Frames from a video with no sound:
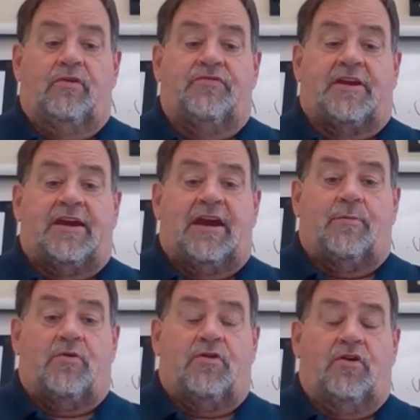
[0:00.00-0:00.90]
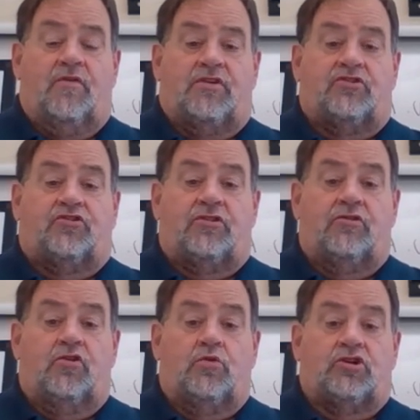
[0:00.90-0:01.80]
move the camera over to show
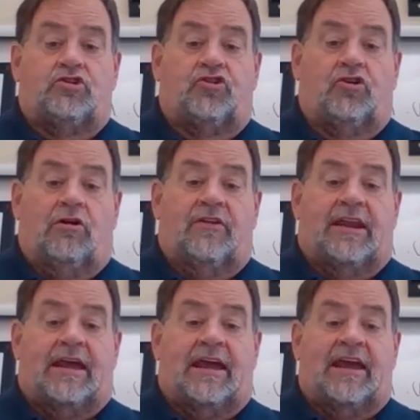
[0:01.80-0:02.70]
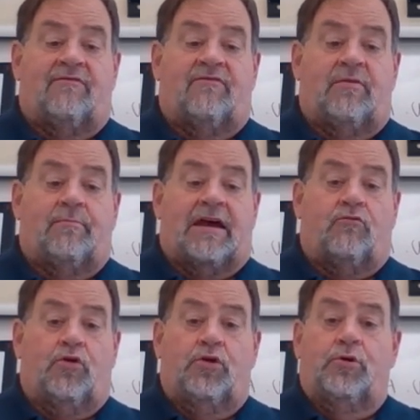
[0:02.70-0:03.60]
you a chart that I have in my
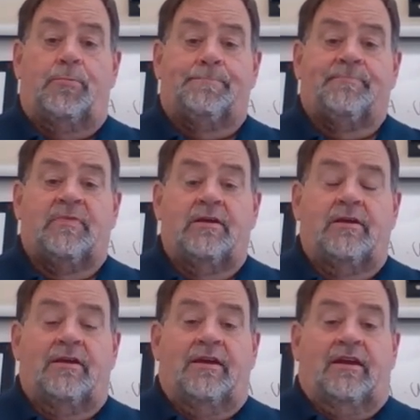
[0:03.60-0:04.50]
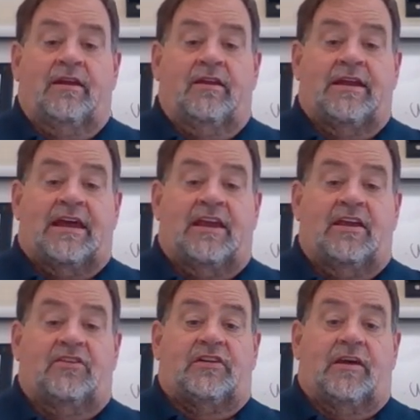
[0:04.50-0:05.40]
room that
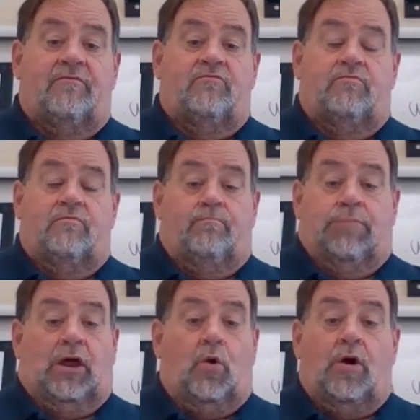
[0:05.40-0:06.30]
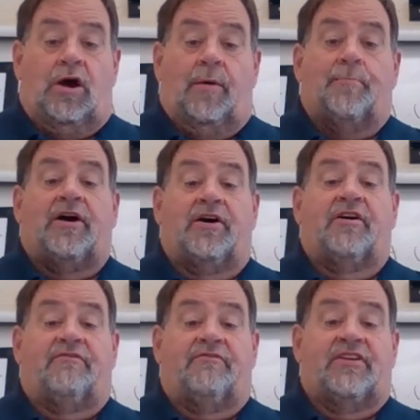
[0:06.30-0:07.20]
is a blow up
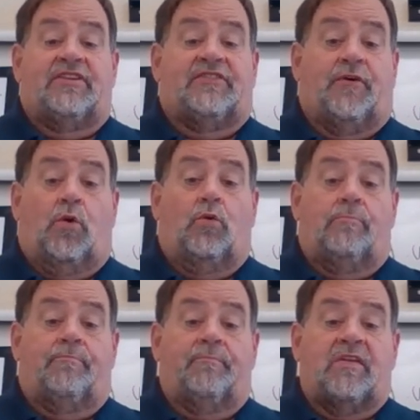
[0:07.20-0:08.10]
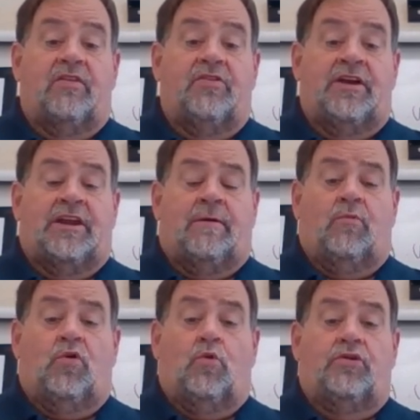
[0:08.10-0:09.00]
of this form. Then
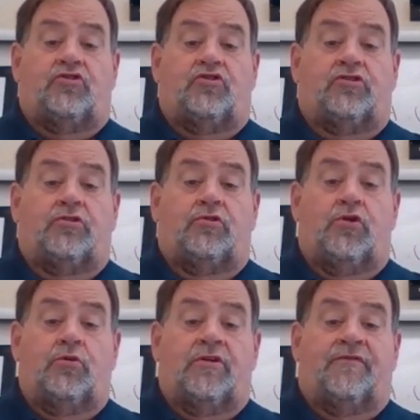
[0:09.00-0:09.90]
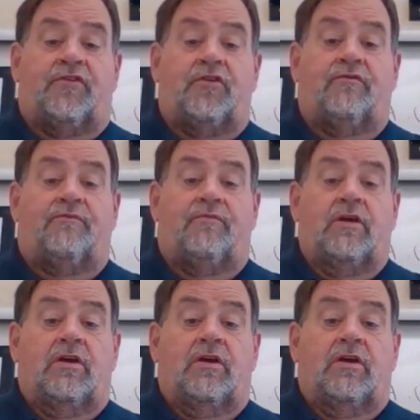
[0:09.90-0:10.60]
I'm going to show you a few